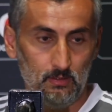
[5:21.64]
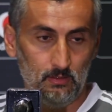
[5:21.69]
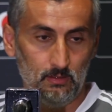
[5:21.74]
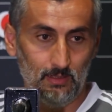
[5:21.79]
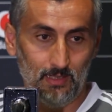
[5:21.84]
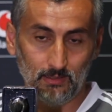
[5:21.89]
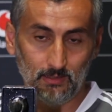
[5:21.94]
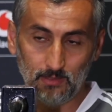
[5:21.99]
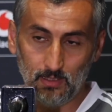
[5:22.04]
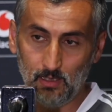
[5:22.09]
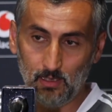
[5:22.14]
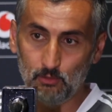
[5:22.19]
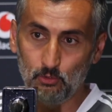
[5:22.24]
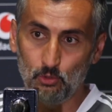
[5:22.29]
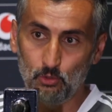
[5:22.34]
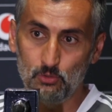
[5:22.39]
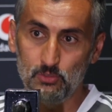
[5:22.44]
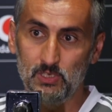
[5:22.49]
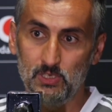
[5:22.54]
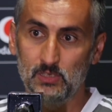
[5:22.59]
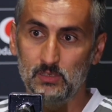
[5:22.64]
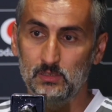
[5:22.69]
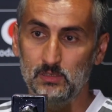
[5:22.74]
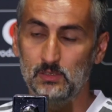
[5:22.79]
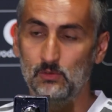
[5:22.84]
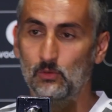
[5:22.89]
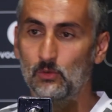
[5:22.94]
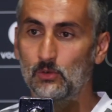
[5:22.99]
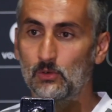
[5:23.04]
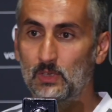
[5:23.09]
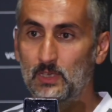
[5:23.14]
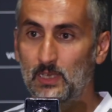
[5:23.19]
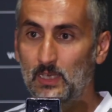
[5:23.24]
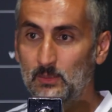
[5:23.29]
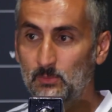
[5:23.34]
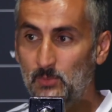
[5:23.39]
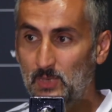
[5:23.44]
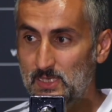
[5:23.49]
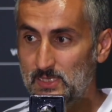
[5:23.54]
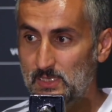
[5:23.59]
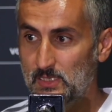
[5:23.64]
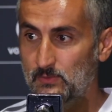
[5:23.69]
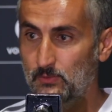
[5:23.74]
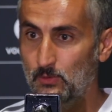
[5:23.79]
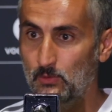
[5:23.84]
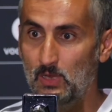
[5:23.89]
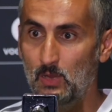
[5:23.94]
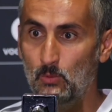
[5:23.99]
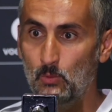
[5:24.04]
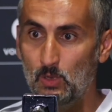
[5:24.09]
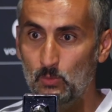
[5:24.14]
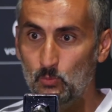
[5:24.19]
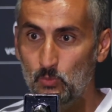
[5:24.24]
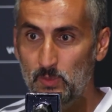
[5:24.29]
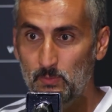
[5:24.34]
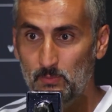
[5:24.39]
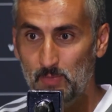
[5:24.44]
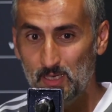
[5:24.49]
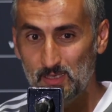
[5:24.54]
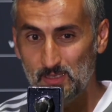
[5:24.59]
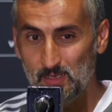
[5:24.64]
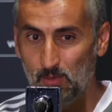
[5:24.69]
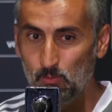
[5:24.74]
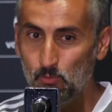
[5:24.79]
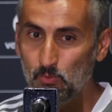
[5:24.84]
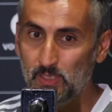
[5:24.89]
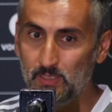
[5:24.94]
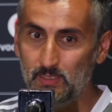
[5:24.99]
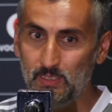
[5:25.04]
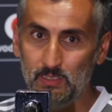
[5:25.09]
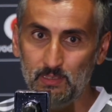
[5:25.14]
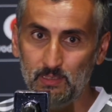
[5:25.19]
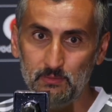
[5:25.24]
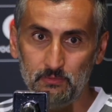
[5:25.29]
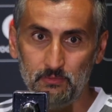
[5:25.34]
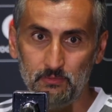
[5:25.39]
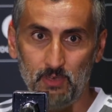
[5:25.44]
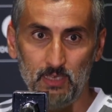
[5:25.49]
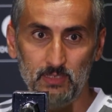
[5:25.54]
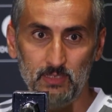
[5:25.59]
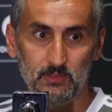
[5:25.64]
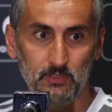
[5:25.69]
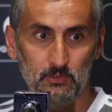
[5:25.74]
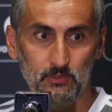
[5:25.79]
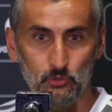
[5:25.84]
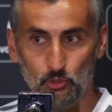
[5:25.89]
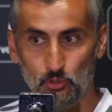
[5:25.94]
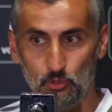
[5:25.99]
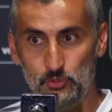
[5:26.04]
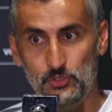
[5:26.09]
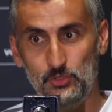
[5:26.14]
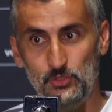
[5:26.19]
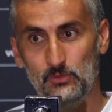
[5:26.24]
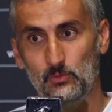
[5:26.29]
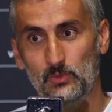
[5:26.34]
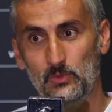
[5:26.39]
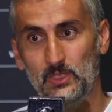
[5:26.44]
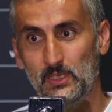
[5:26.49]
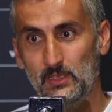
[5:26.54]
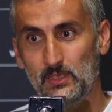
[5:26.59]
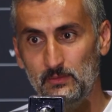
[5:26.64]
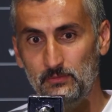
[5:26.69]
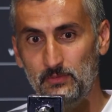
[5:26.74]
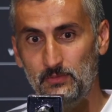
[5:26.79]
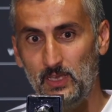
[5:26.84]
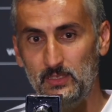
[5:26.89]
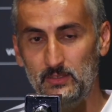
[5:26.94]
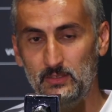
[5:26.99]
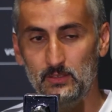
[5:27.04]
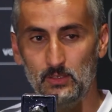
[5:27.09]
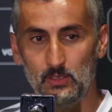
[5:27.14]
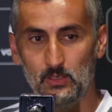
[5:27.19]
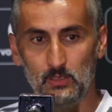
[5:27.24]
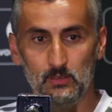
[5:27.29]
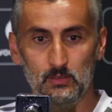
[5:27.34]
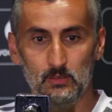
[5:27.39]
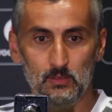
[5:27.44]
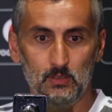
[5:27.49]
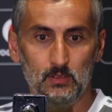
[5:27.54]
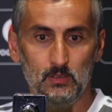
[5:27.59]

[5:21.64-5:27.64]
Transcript: lateral crosses or cut passes from our wing backs, and we didn't find the touch, we didn't find the